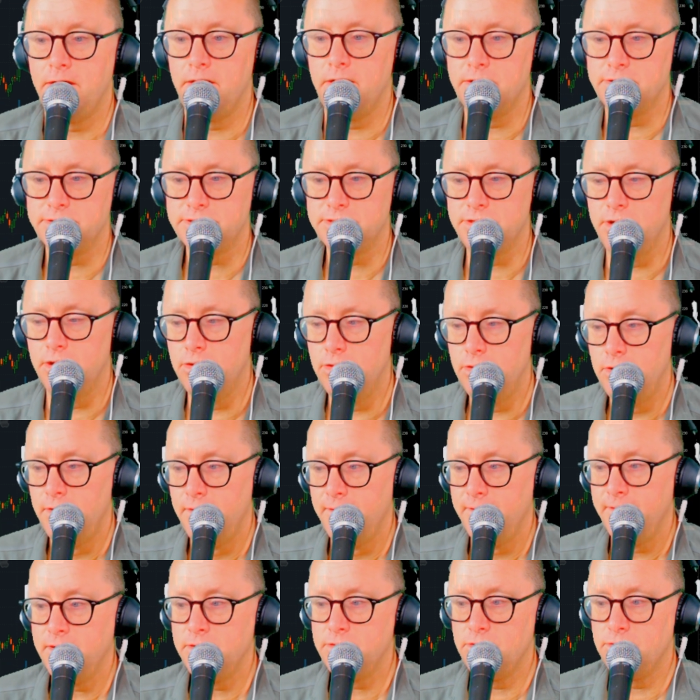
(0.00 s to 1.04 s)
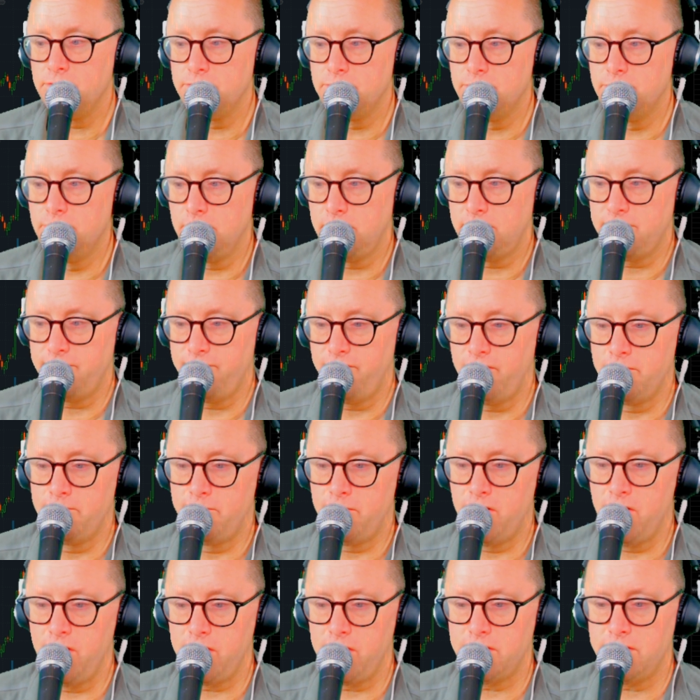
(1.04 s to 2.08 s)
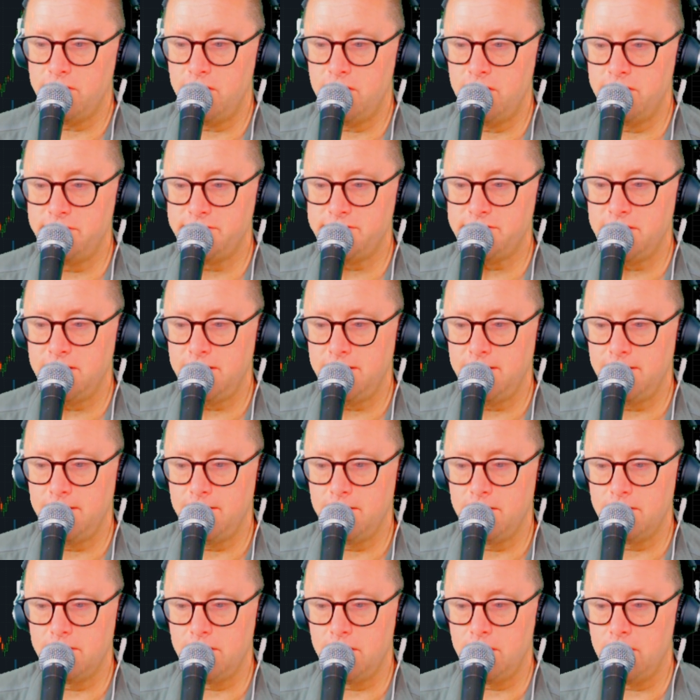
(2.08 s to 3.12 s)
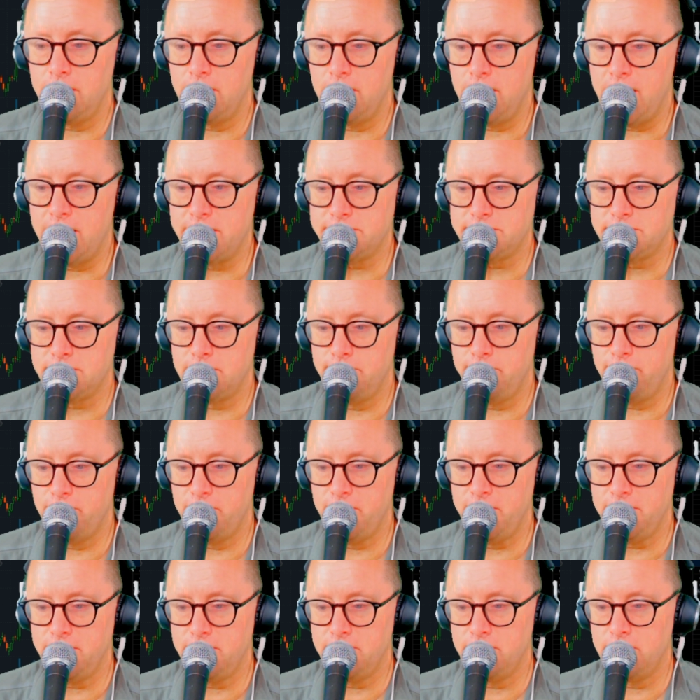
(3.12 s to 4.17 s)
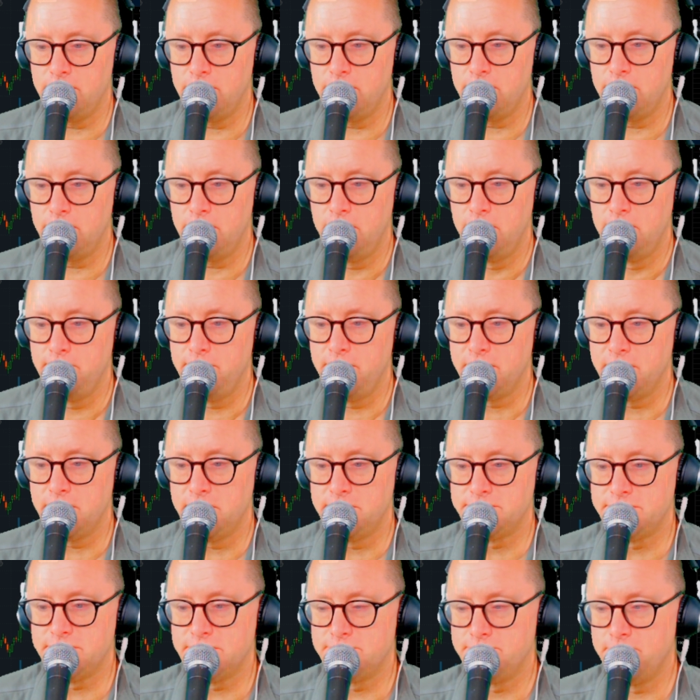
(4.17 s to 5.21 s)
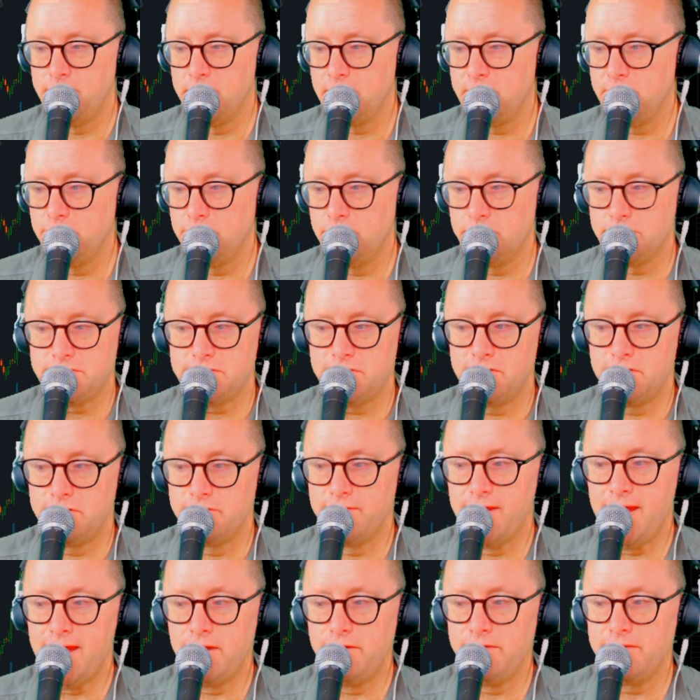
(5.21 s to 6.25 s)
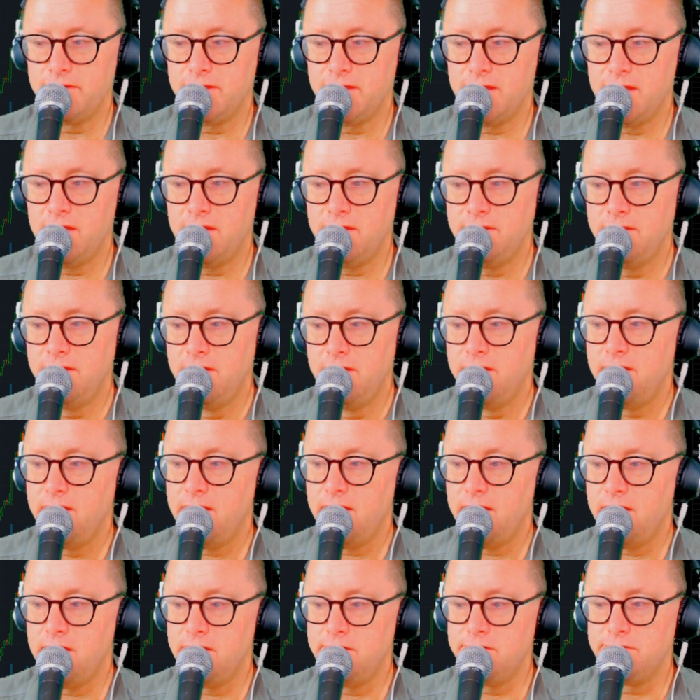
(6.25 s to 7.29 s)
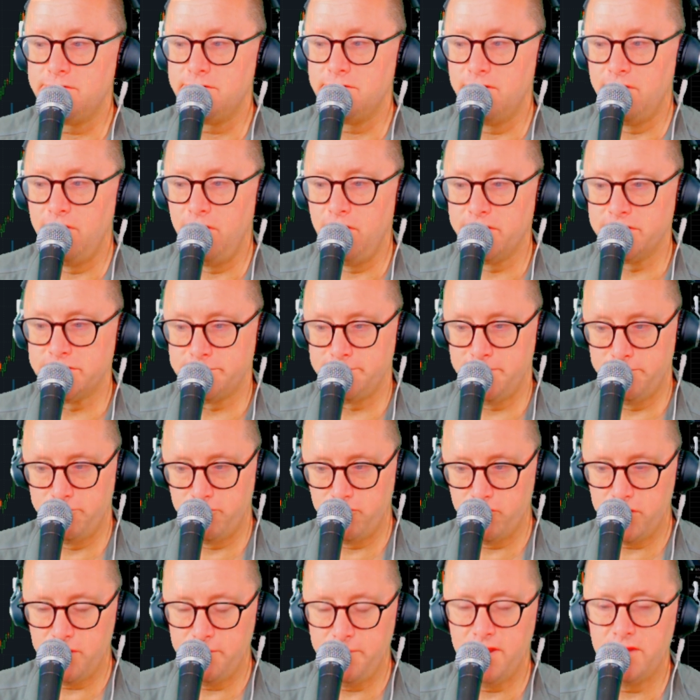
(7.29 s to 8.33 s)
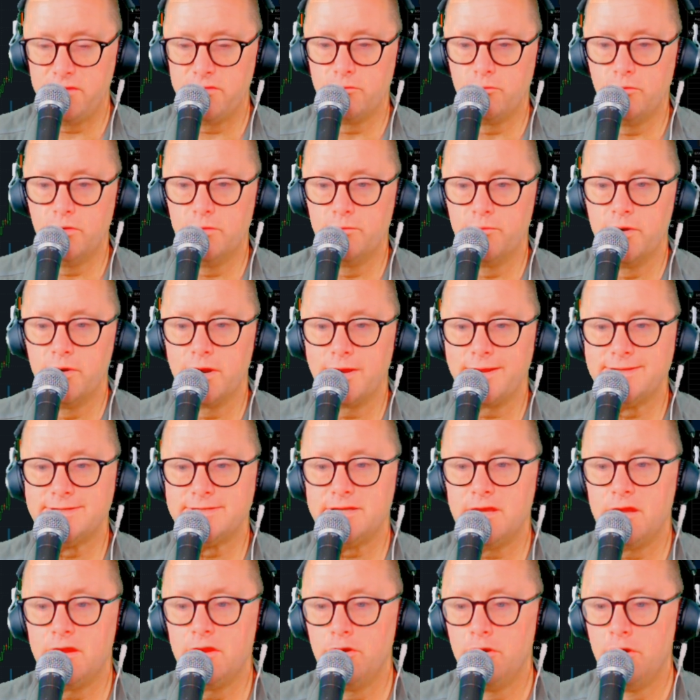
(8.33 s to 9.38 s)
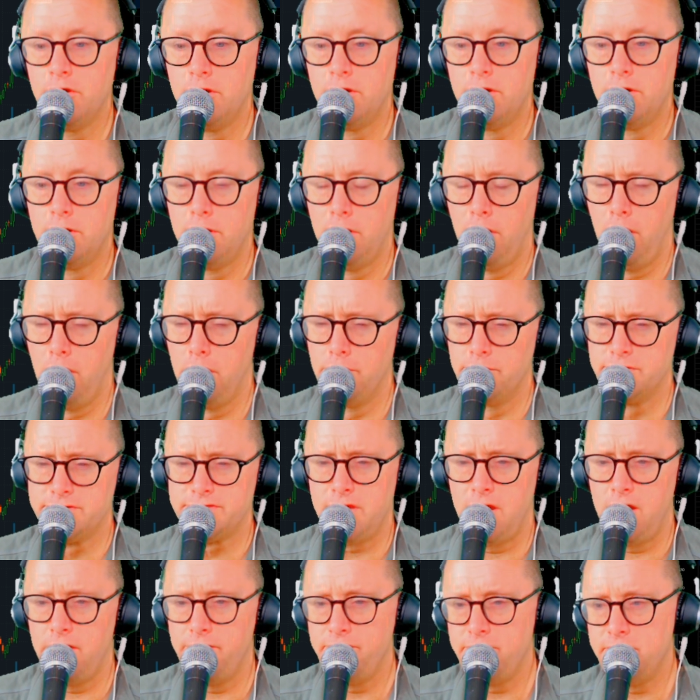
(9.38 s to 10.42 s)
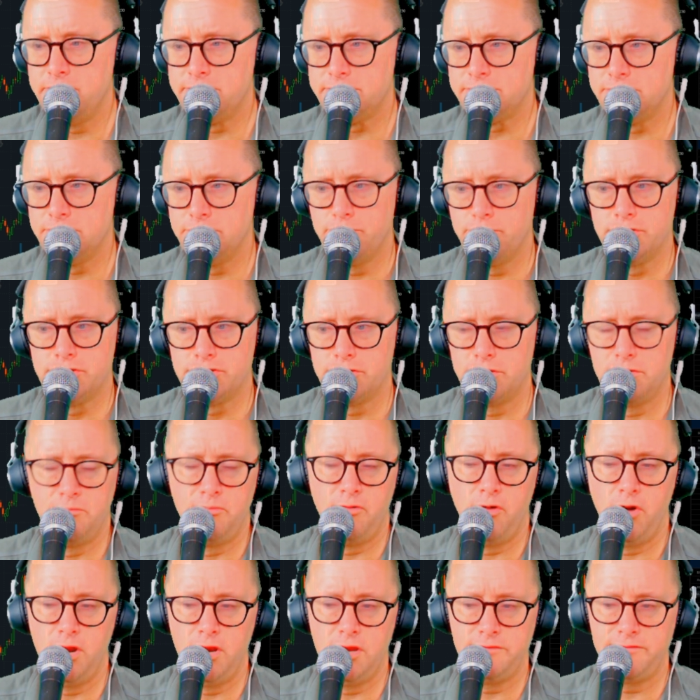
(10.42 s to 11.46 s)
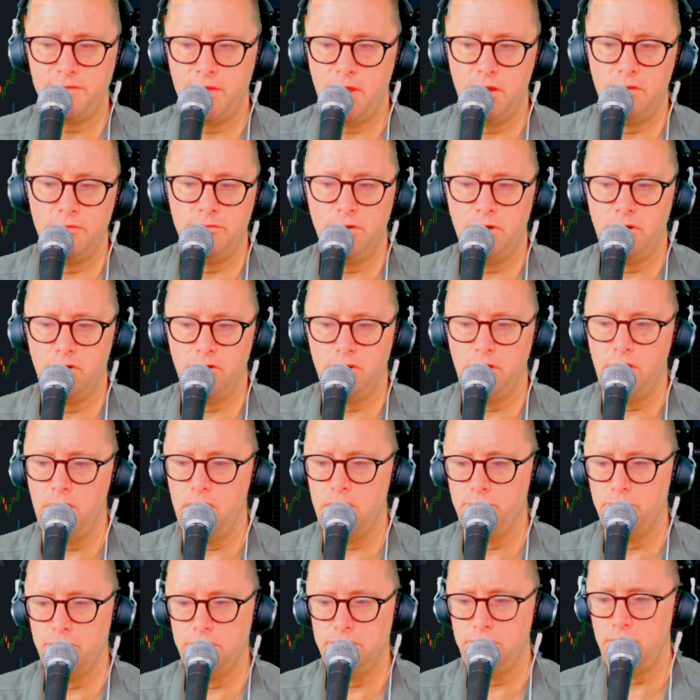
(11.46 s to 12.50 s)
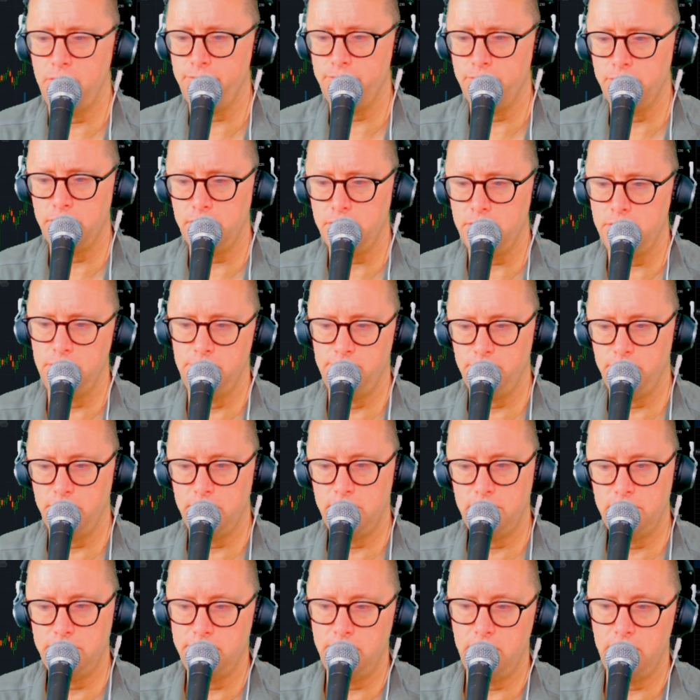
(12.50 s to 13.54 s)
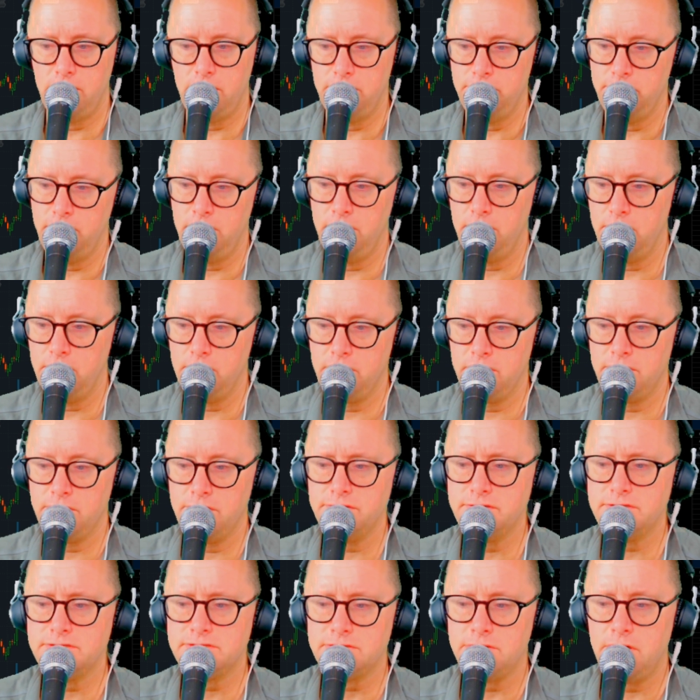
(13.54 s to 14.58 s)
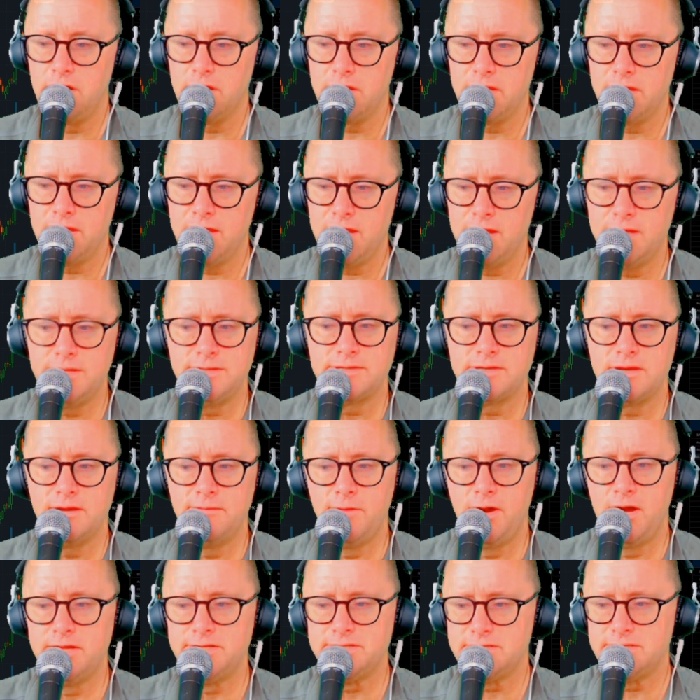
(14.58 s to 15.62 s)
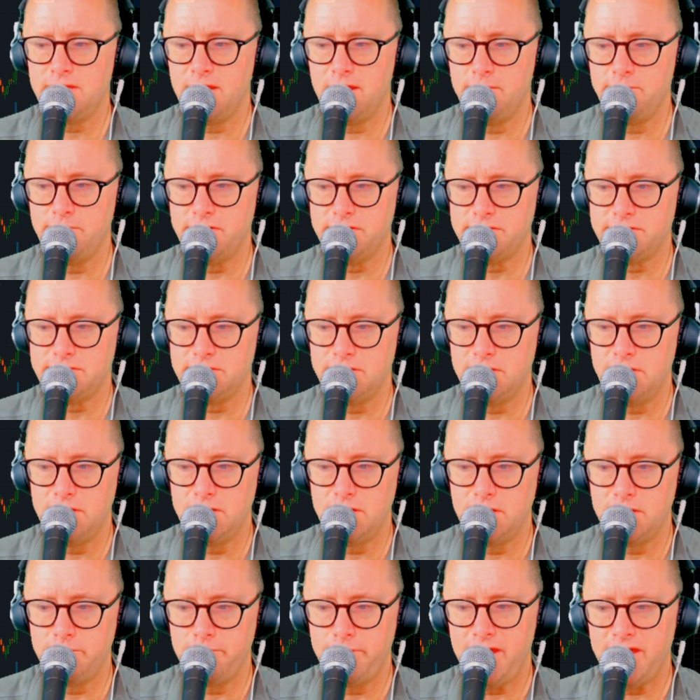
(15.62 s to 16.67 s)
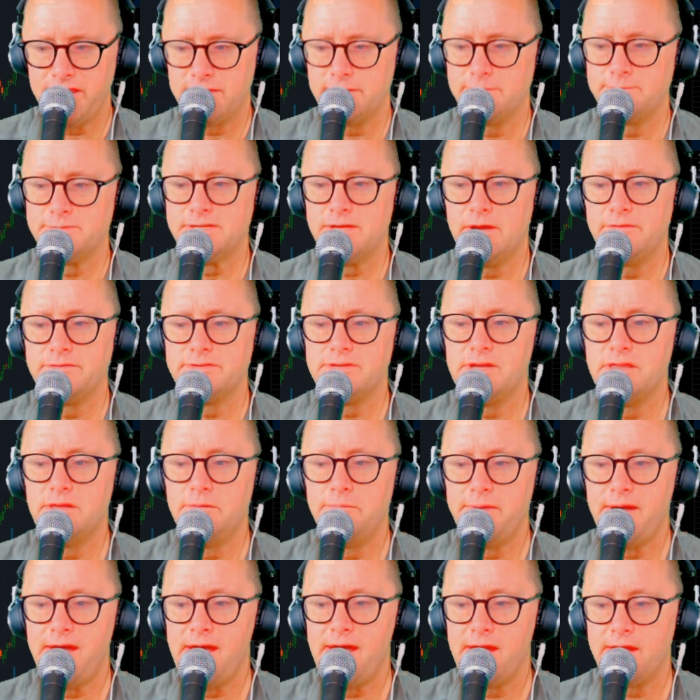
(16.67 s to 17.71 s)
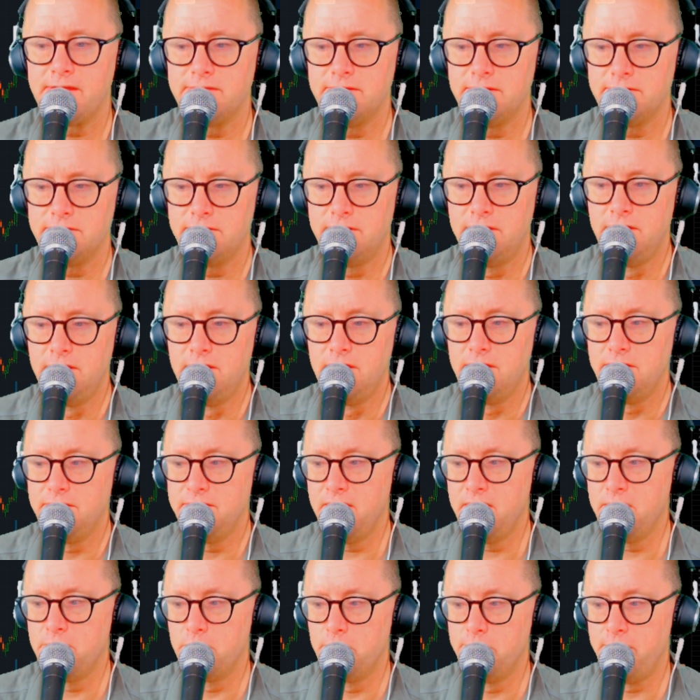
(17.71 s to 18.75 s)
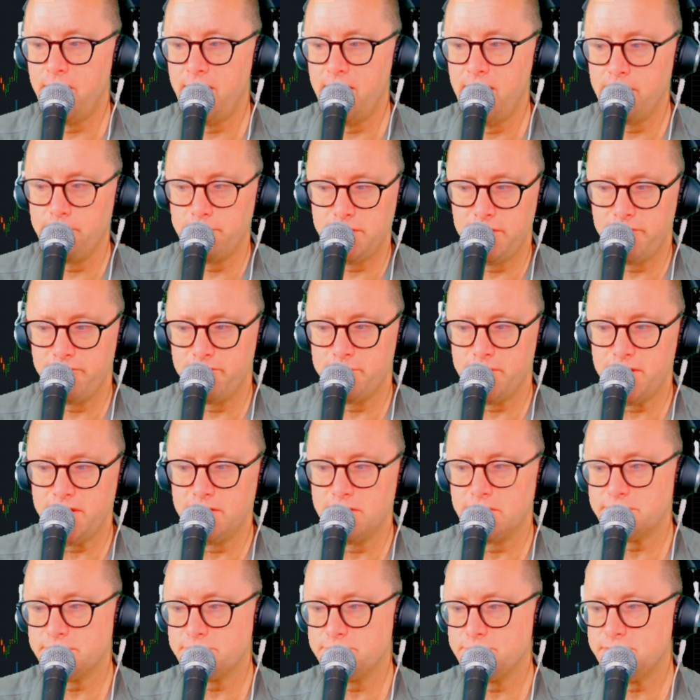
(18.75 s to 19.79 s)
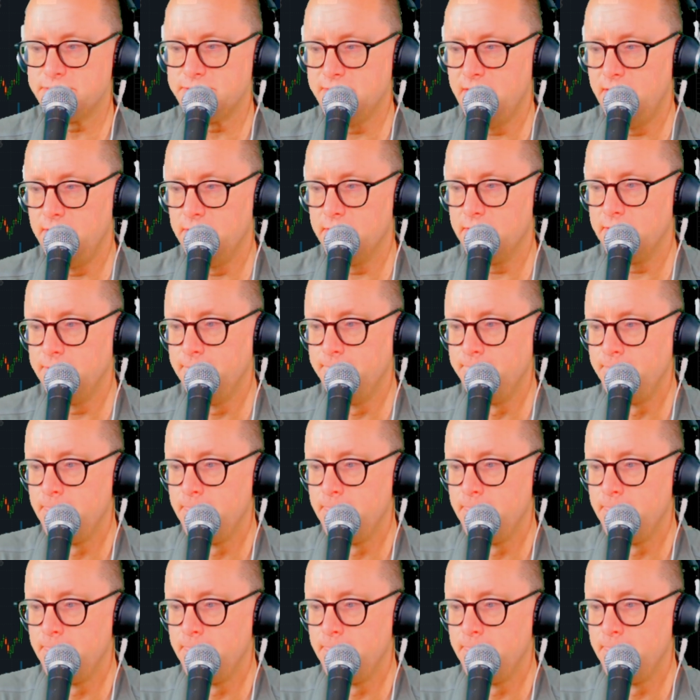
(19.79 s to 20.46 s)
So look for bargain hunting at some point here, because this market will turn around again, and all these people will come out of the woodwork and say, oh, it was obvious that we should have bought it down there. Yeah, we definitely accumulated down there. These talking heads come on CNBC and pat themselves on the back that they were buying when everybody else was selling.